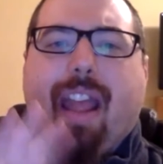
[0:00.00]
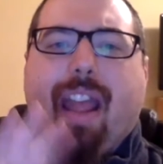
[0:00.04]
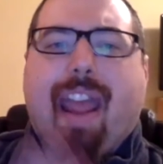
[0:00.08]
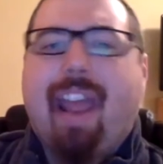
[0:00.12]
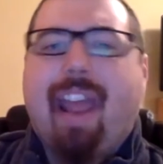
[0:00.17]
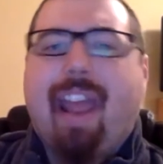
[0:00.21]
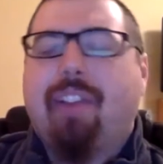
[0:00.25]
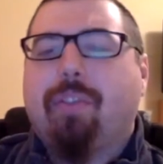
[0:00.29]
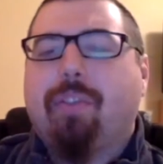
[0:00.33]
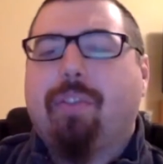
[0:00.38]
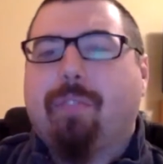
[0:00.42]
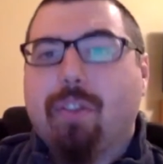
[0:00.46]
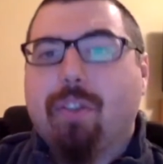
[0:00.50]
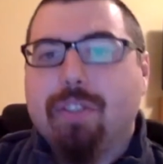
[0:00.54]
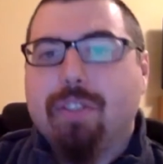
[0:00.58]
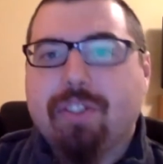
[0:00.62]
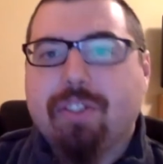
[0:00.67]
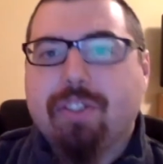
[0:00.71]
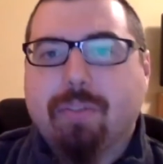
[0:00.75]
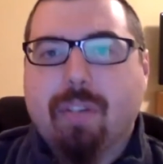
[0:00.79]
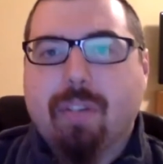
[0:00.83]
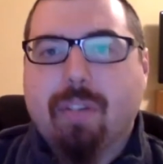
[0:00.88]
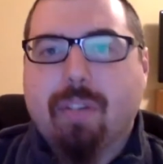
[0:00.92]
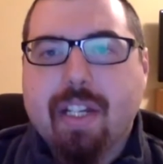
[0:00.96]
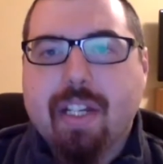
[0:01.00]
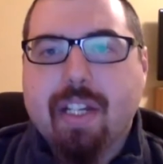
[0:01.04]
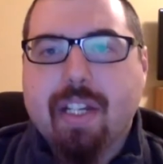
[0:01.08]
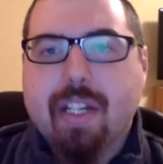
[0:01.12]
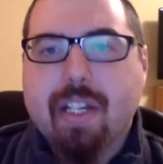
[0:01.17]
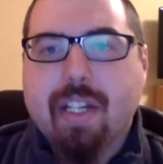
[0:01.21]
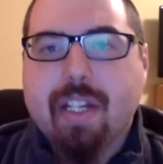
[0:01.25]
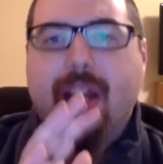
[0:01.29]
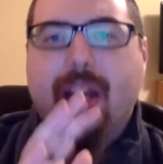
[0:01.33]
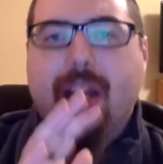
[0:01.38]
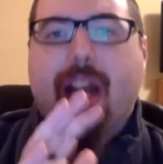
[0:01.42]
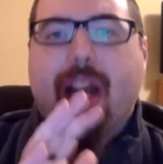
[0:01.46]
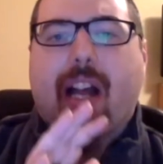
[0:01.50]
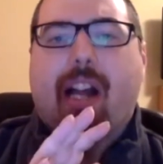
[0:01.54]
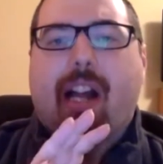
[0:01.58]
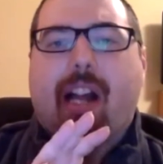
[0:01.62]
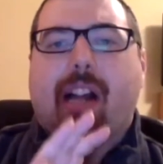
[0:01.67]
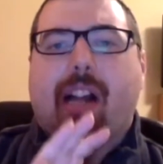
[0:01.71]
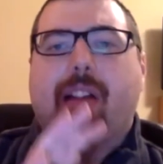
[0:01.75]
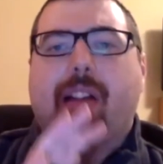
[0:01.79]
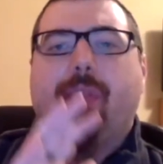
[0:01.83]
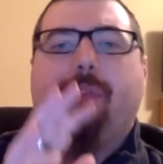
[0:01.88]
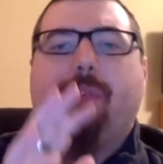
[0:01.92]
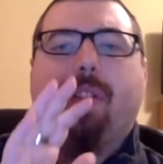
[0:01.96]
anniversaries
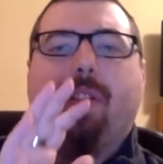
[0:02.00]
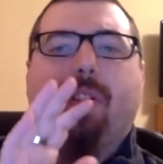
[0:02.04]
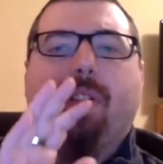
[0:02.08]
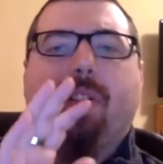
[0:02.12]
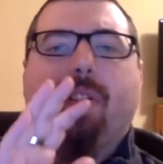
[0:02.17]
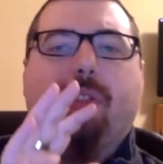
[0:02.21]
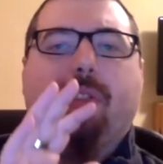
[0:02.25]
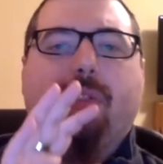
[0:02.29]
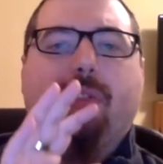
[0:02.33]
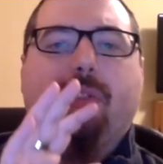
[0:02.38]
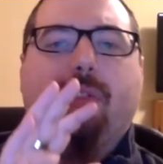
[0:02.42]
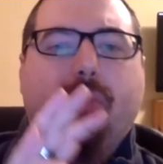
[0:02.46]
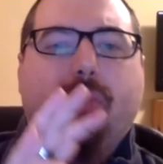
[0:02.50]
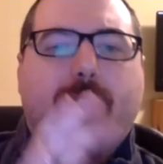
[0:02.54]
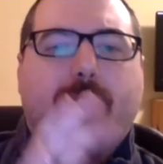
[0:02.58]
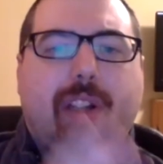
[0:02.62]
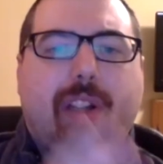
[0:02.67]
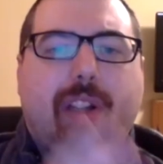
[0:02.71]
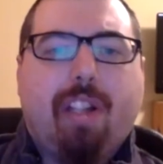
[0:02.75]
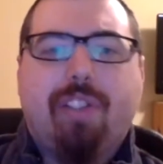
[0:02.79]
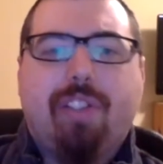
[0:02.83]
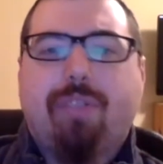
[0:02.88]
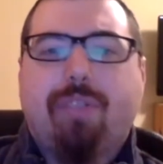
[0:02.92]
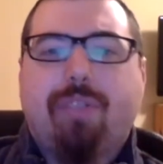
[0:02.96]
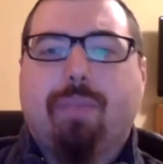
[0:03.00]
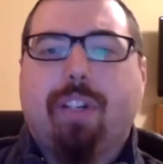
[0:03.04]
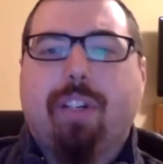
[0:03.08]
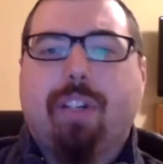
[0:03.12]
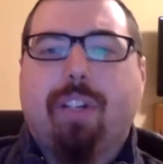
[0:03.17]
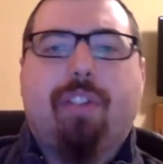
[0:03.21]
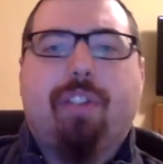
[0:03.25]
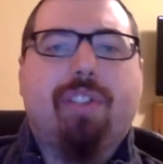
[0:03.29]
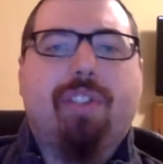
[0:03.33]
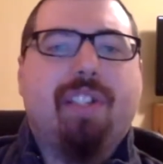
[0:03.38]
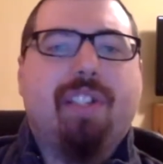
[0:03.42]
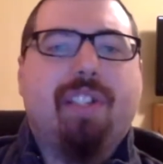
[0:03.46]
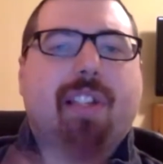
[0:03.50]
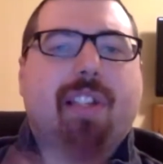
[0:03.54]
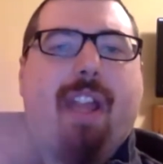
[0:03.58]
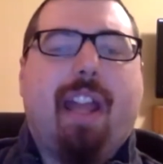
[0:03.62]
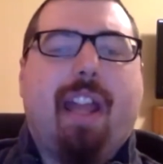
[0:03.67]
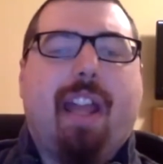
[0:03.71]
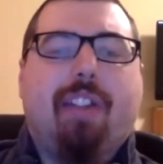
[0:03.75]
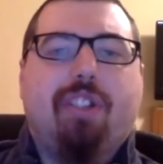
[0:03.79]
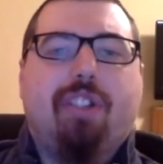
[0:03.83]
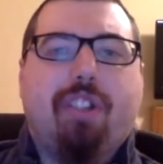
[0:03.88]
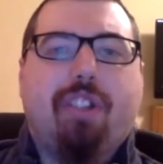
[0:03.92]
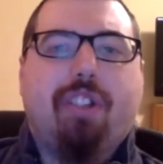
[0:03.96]
of
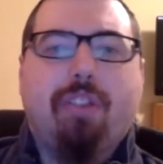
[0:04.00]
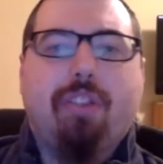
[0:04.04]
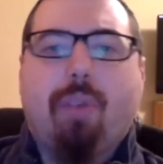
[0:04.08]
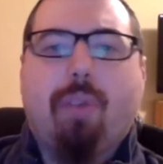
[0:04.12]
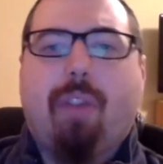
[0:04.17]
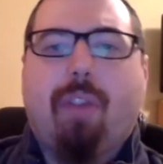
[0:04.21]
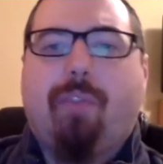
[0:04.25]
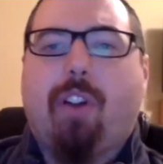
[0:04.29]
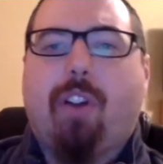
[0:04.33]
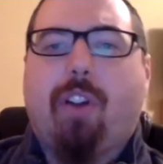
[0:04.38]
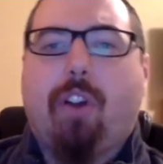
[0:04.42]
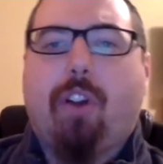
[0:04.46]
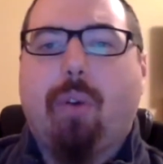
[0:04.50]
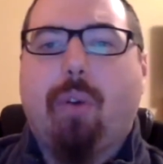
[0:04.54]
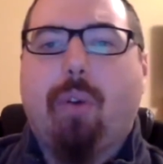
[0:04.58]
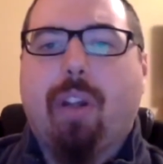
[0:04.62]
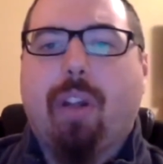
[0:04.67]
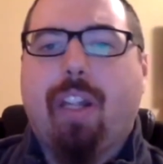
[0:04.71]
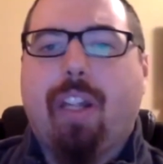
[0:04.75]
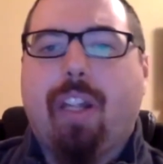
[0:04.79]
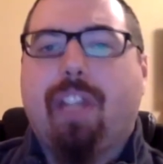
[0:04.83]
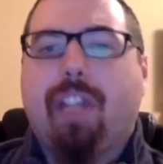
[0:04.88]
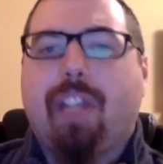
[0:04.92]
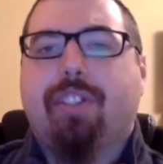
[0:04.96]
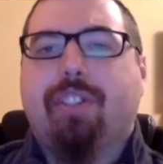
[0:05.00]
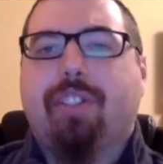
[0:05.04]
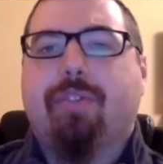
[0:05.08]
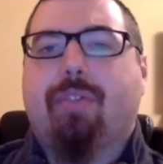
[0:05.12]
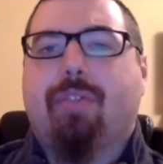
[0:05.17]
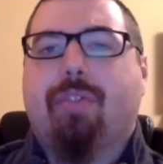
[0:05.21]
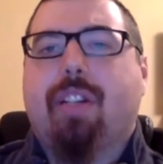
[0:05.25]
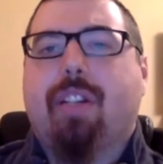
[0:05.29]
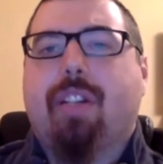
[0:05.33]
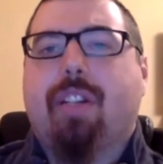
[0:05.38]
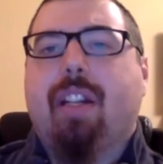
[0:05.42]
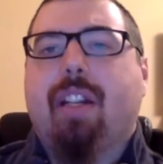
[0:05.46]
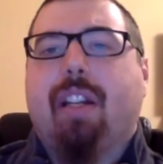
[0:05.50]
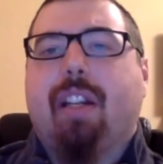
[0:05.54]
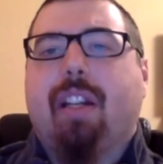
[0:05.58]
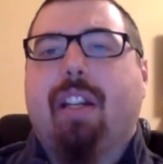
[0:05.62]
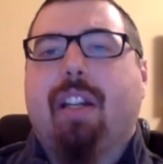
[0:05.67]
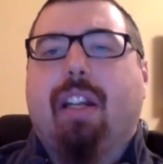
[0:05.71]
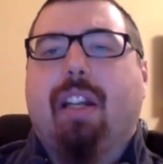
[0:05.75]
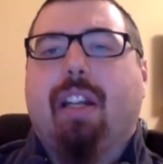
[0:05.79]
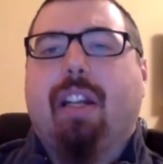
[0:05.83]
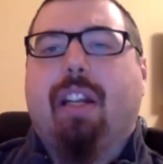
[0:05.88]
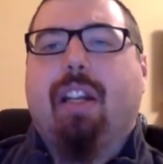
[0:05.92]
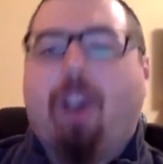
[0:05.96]
Israel/UFO history,
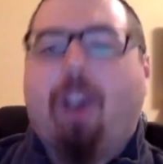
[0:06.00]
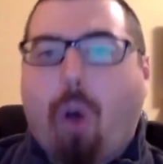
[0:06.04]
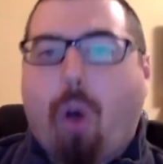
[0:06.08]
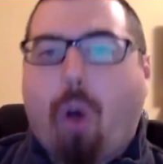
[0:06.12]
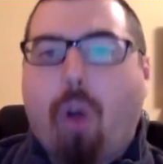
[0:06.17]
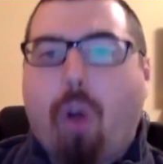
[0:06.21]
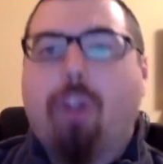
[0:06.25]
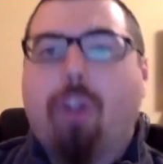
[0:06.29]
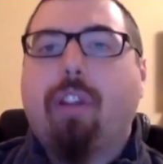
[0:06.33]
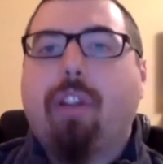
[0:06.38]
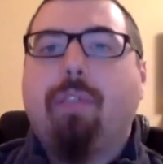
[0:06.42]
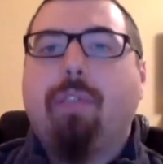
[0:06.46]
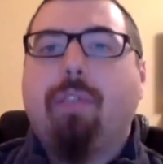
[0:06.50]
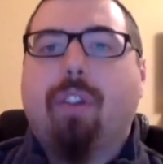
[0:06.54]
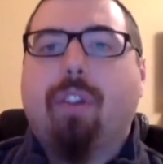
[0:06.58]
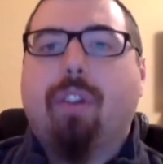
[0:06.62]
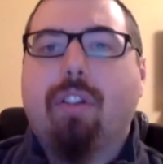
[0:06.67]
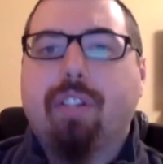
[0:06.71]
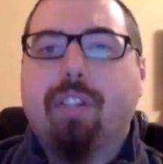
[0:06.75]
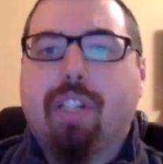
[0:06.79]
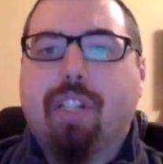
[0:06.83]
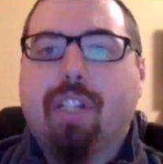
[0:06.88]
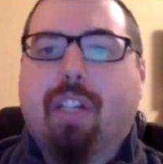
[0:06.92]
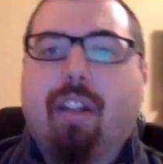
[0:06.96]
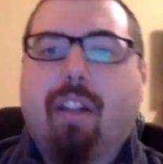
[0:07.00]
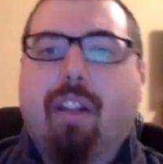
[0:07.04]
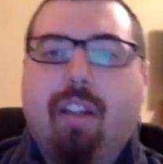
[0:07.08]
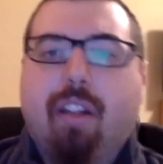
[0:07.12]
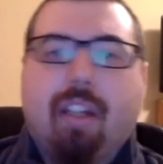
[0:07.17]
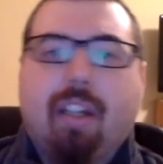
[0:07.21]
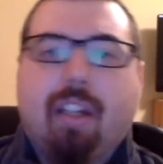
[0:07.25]
all converging.